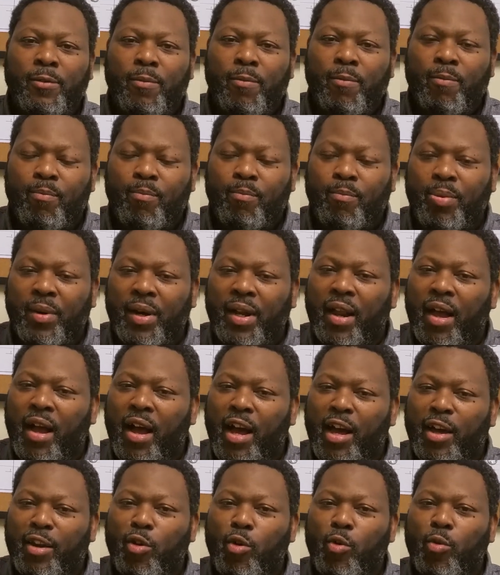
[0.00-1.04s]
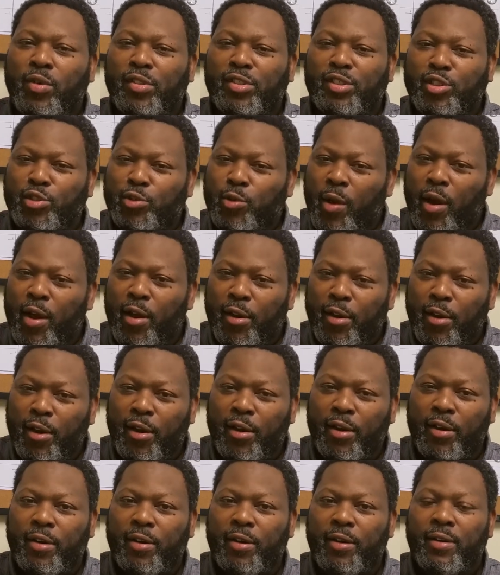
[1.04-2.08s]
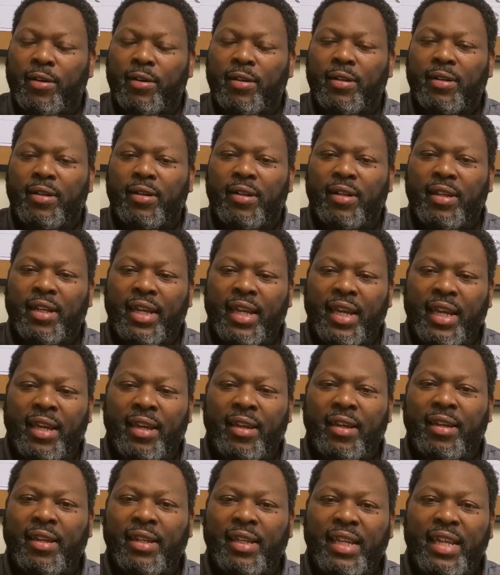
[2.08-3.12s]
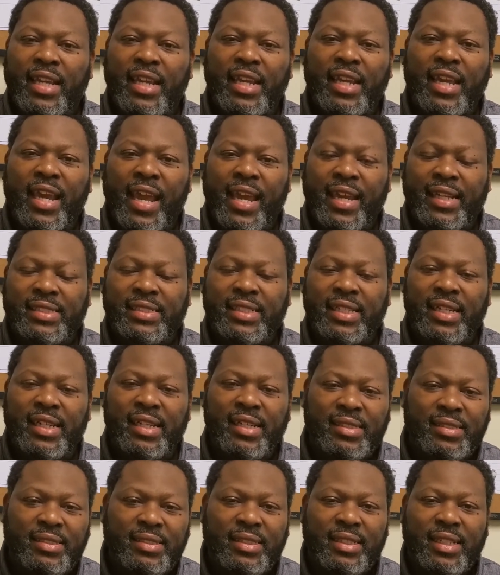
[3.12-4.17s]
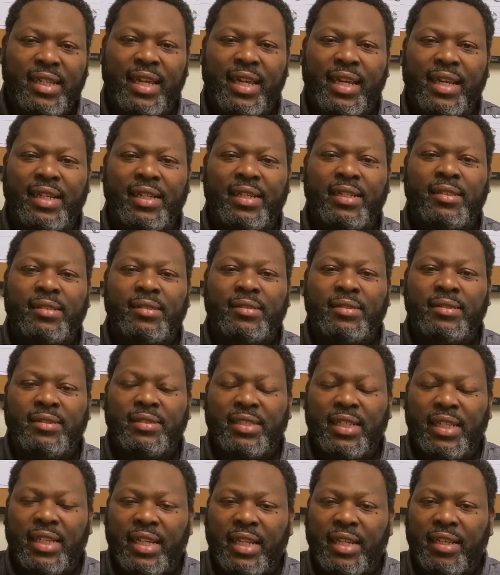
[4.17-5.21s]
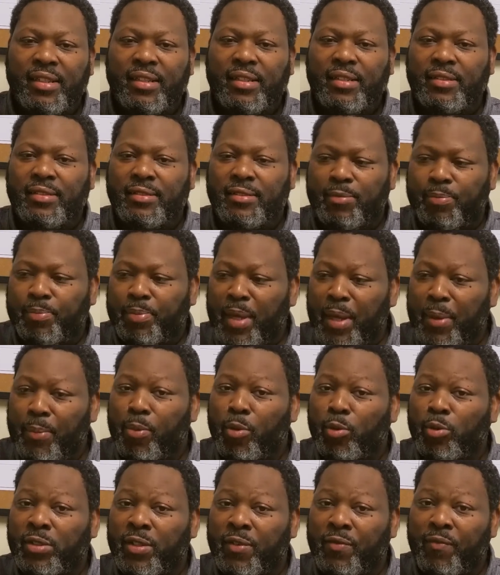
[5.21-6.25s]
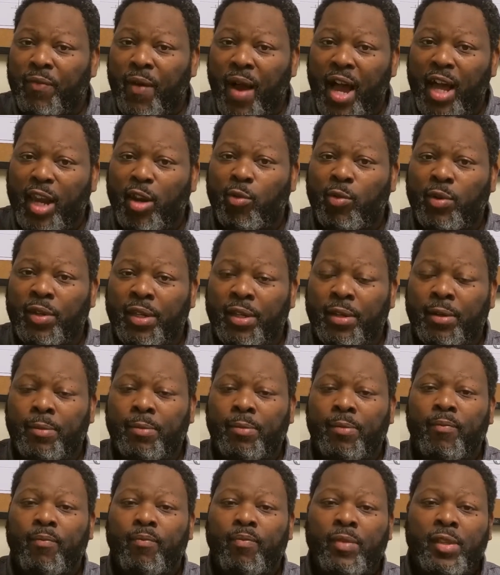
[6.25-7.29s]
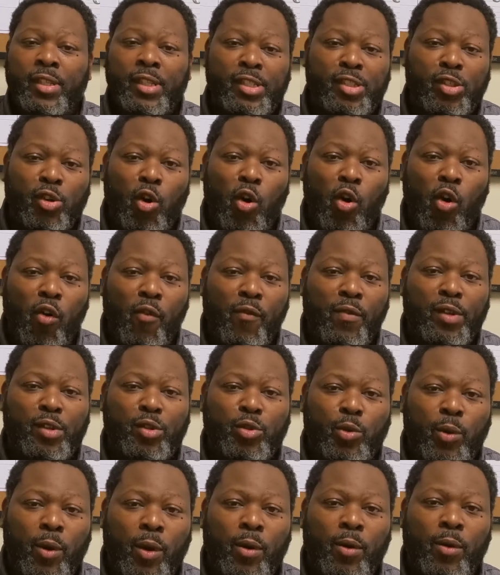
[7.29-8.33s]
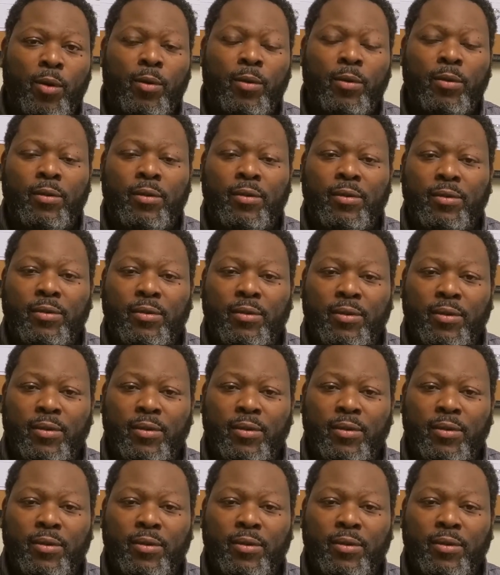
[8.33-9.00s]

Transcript: but Arnold was stronger, and he had the intellect to get people to follow him to overthrow the